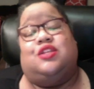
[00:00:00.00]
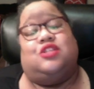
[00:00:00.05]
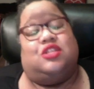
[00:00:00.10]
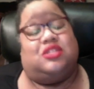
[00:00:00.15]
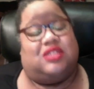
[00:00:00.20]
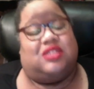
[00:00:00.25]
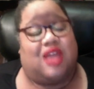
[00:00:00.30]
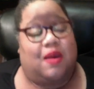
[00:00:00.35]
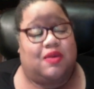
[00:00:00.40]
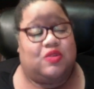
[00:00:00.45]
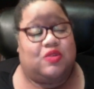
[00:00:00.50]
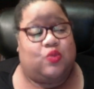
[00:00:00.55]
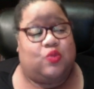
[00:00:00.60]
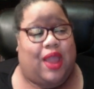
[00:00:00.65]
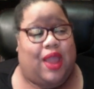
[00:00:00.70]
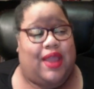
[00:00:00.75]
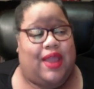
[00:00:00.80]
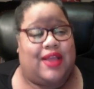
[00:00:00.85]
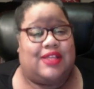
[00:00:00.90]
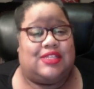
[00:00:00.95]
Gizelle was
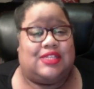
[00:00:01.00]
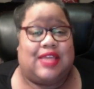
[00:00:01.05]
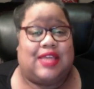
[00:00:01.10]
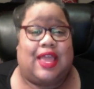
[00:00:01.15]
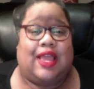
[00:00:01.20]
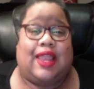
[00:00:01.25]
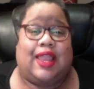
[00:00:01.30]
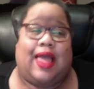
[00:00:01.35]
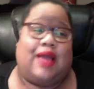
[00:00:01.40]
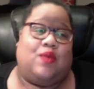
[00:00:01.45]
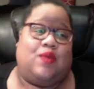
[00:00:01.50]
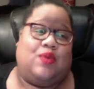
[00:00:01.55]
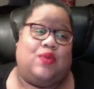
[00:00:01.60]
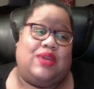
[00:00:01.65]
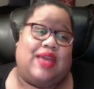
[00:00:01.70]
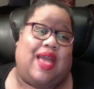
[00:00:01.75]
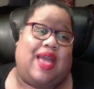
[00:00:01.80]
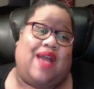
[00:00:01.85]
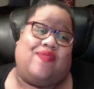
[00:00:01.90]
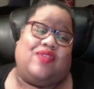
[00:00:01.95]
right in saying like
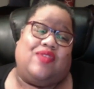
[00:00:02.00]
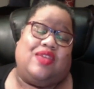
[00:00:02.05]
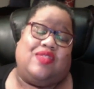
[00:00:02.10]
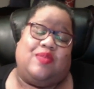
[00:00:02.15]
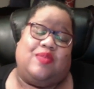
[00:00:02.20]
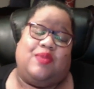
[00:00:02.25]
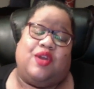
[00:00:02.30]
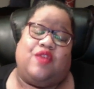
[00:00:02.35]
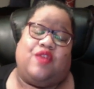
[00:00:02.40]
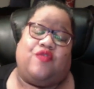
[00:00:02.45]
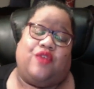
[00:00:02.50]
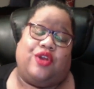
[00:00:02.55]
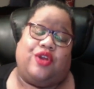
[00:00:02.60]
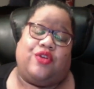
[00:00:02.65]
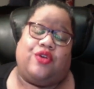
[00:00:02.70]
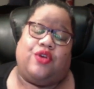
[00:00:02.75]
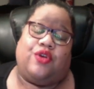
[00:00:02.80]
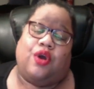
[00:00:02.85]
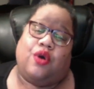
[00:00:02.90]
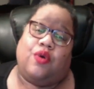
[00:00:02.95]
we have to either be her friend
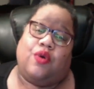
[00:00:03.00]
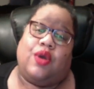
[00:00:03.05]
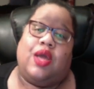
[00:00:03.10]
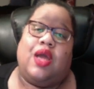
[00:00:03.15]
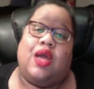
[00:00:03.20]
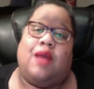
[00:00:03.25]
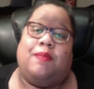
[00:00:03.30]
or no,